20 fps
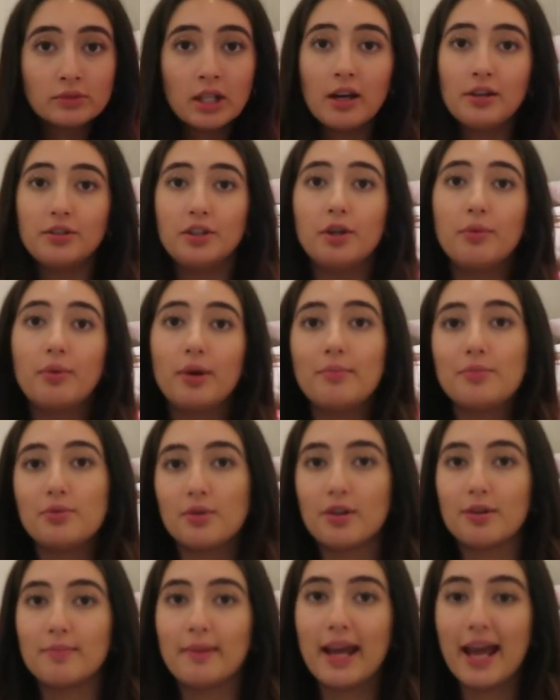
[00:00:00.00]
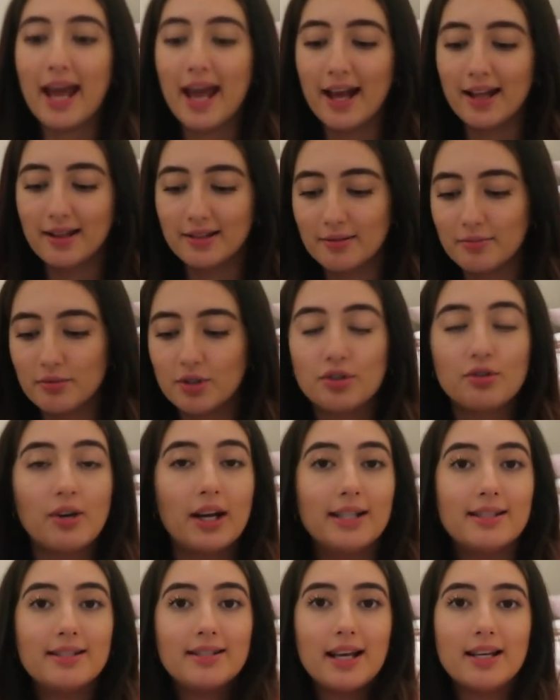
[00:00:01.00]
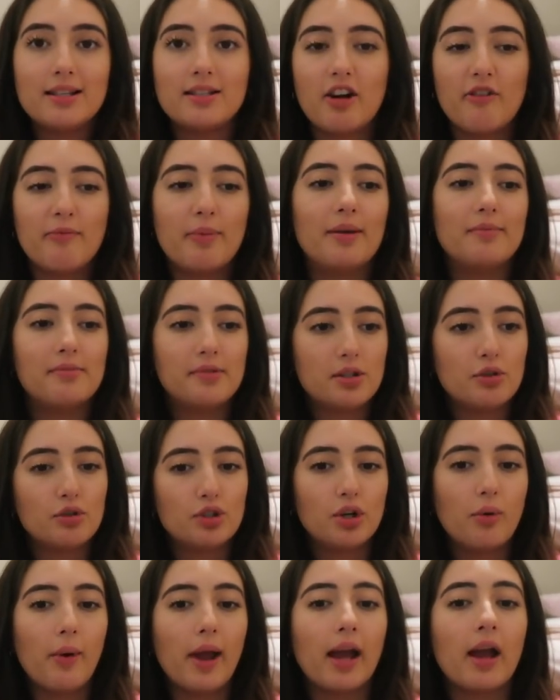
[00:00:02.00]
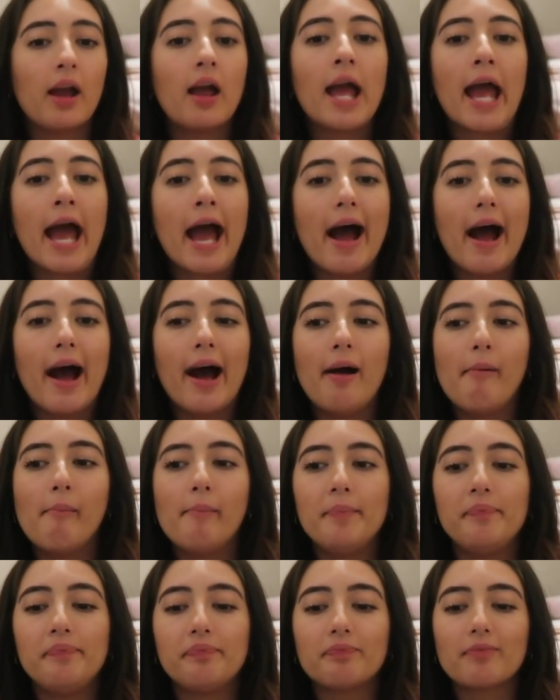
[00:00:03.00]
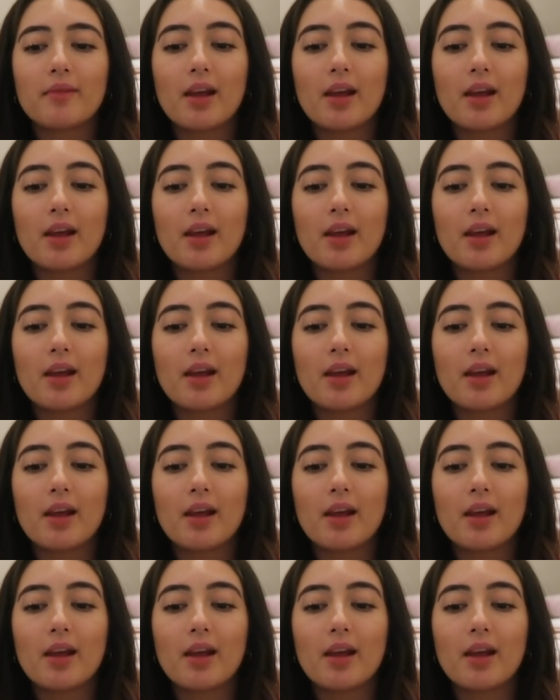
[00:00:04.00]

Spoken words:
I don't know what I'm doing with my hands. I'm just trying to say stuff, but I'm still chewing. I